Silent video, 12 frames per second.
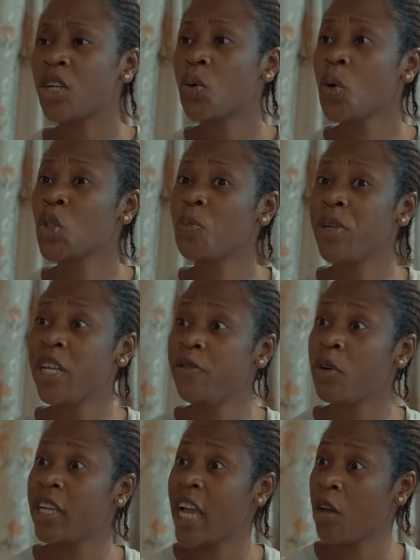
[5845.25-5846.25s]
I don't want to
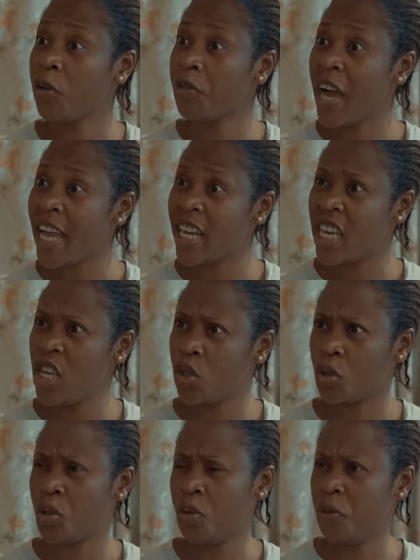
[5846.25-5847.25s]
believe you're the kind of guy that
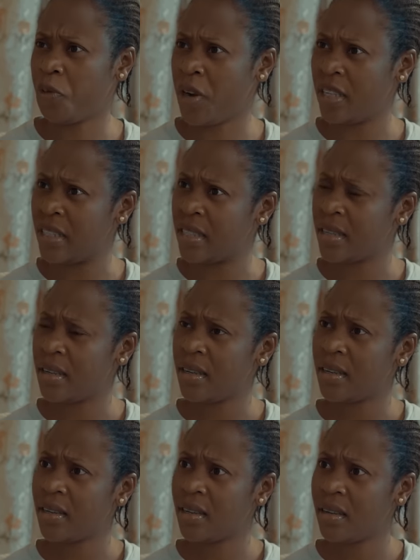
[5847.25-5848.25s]
hit on two friends.